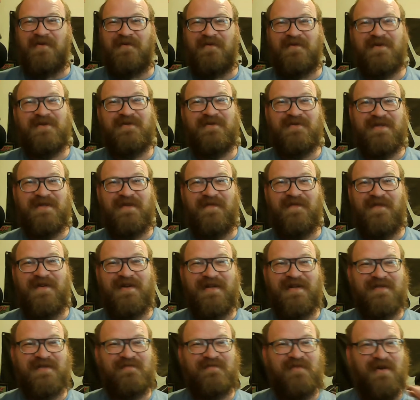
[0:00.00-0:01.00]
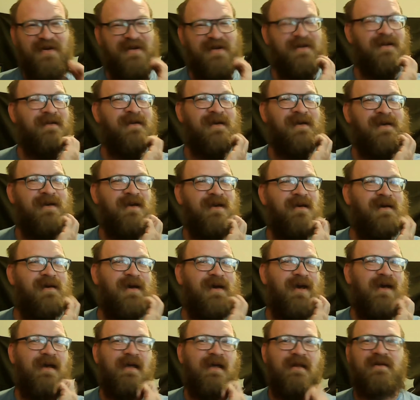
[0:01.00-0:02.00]
which was the funniest part.
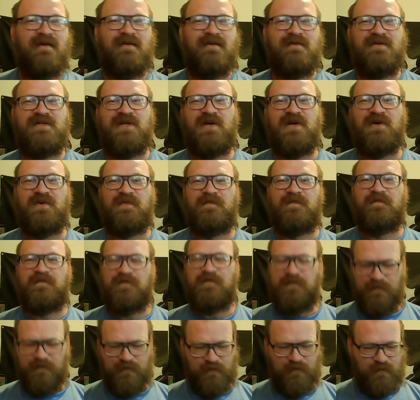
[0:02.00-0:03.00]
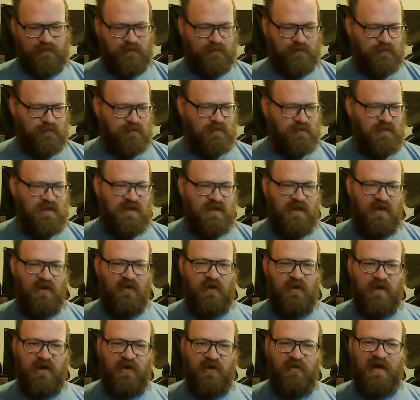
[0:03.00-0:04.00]
And so
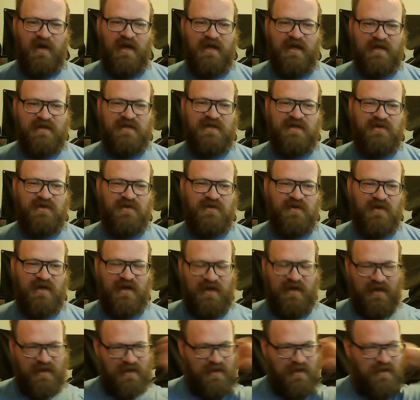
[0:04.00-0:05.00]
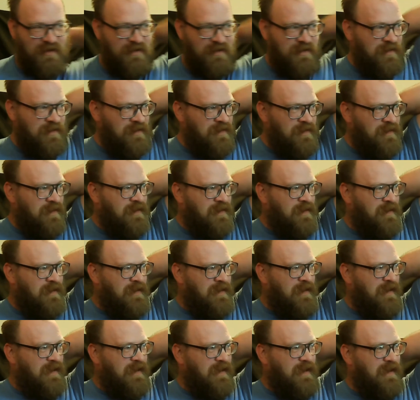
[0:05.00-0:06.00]
we go back to uh,
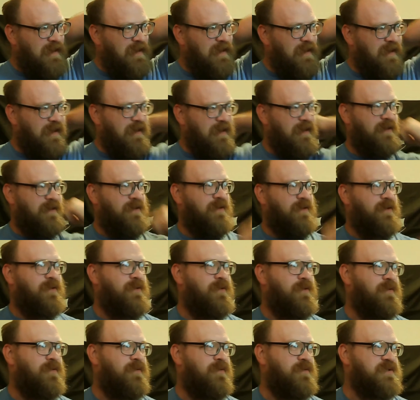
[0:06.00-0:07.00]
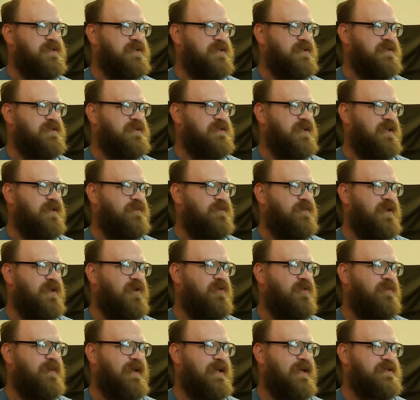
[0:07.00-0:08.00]
uh, what was I going to say? We
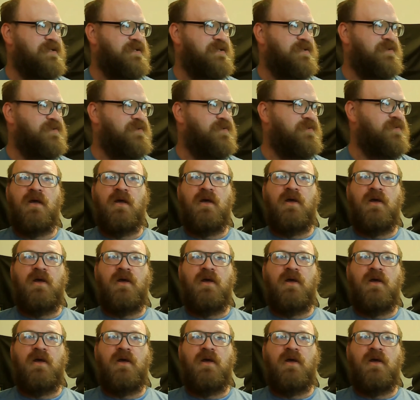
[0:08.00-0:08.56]
go back to